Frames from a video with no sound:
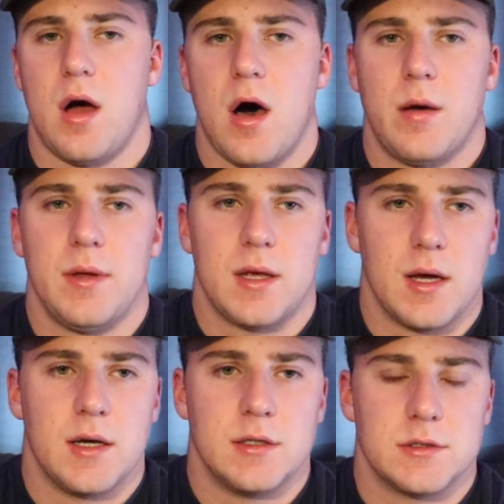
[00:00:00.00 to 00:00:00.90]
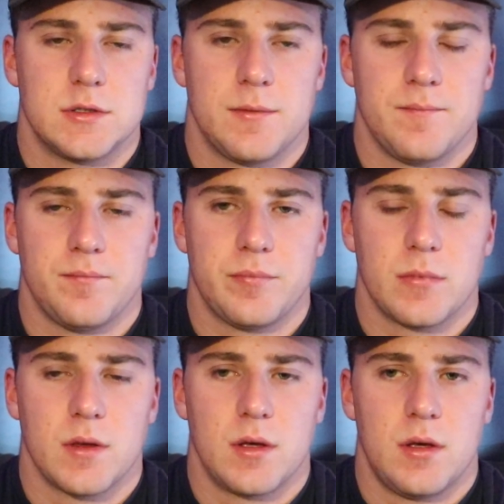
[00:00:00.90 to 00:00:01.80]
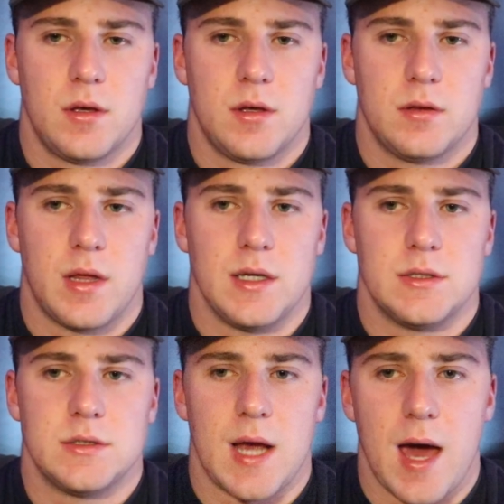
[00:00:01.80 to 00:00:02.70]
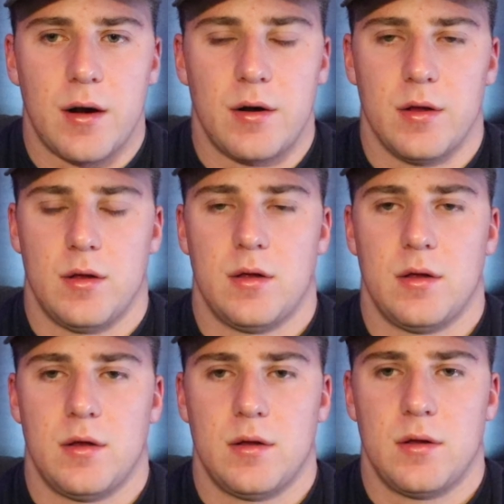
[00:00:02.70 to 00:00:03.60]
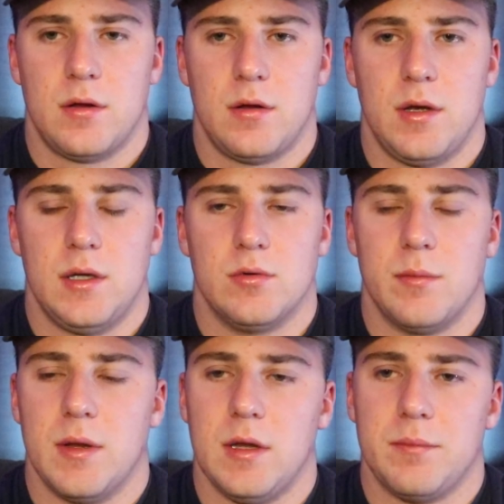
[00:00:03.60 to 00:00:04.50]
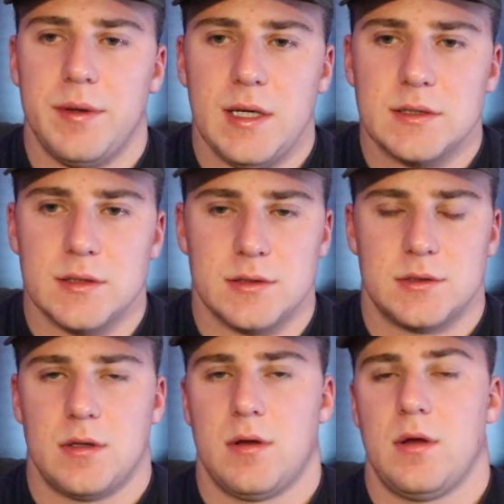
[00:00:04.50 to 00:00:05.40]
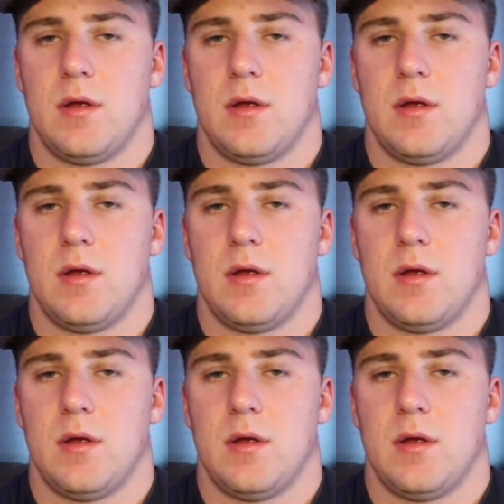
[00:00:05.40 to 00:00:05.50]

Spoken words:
All because they shattered into a million pieces